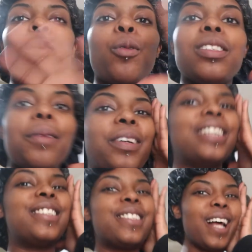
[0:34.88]
i've got
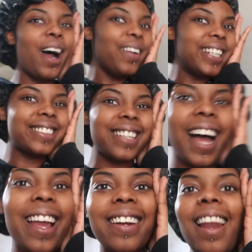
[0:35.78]
something so
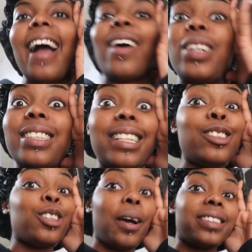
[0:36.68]
exciting like honestly
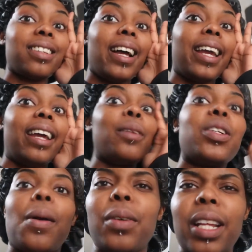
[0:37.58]
so exciting
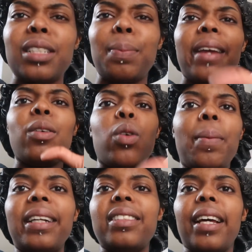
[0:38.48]
which i'm going to explain all
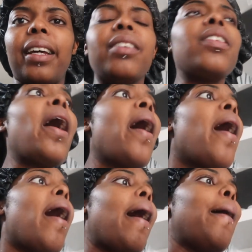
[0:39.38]
about in a second
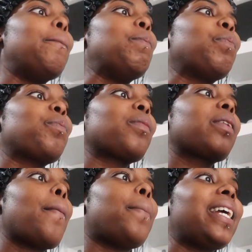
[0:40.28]
um
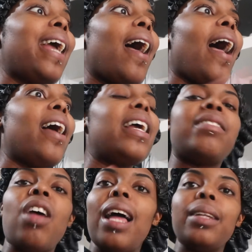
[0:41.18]
but yeah
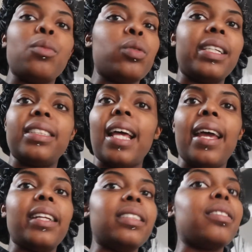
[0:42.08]
it's early morning
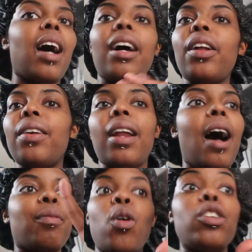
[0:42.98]
settings i don't
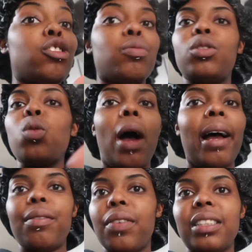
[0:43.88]
i've got to sort out
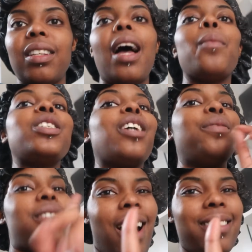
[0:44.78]
everything tonight which
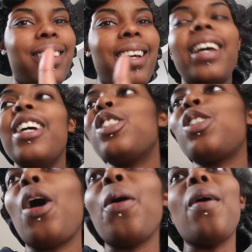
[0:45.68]
i've done
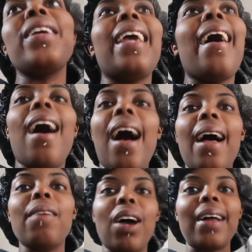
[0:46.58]
so yeah i
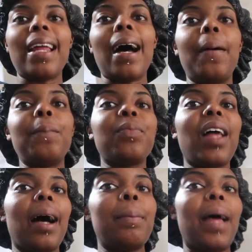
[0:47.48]
am right now
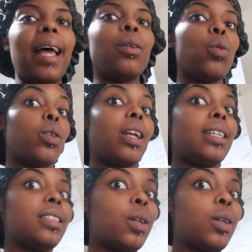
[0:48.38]
um an organized